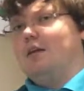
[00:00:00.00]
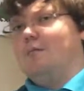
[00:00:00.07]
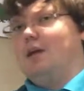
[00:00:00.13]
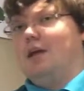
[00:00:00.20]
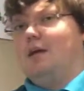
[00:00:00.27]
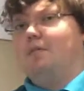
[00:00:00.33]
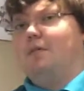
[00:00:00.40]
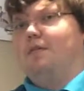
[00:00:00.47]
a
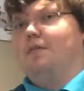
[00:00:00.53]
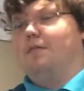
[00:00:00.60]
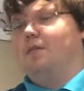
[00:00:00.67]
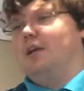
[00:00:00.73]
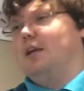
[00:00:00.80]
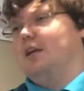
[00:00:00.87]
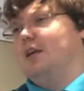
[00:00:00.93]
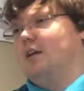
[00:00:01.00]
map if we
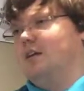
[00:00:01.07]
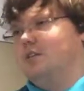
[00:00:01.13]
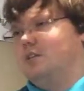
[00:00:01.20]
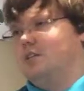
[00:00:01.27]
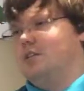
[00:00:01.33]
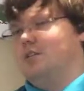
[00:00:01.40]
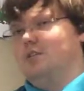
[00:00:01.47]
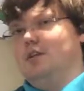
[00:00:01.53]
had a younger
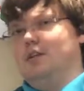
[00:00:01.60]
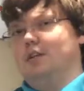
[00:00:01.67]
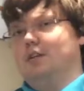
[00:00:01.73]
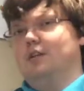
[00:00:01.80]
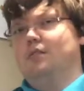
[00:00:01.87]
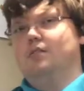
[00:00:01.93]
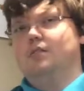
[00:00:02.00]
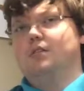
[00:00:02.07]
student and
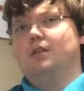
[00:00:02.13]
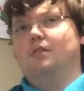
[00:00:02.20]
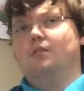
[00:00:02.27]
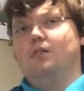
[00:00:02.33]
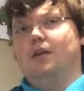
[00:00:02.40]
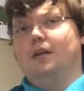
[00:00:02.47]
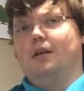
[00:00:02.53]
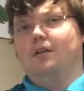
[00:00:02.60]
he was going to
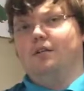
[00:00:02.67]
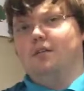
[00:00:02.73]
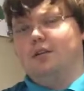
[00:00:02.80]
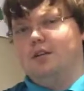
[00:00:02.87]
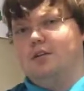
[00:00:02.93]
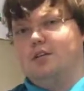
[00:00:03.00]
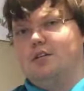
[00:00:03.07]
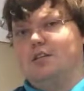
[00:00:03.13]
write, or
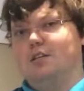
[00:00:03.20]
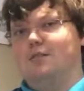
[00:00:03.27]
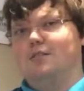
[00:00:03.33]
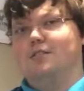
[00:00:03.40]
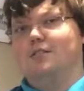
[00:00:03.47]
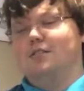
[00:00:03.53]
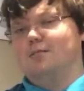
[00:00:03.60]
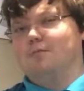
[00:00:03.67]
he or she
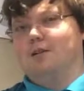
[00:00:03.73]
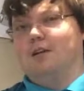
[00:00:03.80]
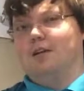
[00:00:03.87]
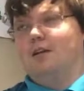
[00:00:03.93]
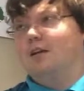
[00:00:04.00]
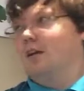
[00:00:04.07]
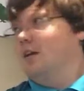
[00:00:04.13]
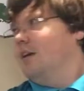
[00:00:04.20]
was going to write
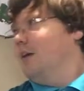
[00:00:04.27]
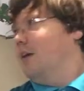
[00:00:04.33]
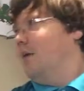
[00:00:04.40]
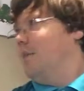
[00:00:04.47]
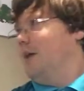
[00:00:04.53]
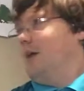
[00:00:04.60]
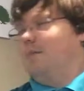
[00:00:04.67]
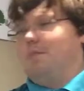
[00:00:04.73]
a
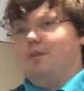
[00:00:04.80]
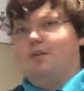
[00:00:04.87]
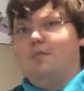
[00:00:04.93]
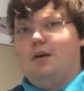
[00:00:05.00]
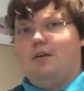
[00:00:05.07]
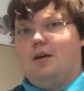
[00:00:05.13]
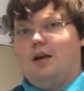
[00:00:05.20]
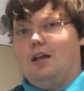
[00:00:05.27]
paper
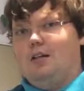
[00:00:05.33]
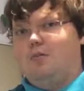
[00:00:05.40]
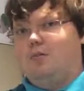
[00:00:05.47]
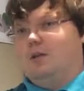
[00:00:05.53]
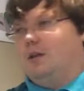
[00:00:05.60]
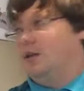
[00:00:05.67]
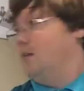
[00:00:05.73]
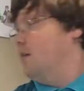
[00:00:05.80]
about
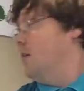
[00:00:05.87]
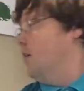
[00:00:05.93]
Halloween.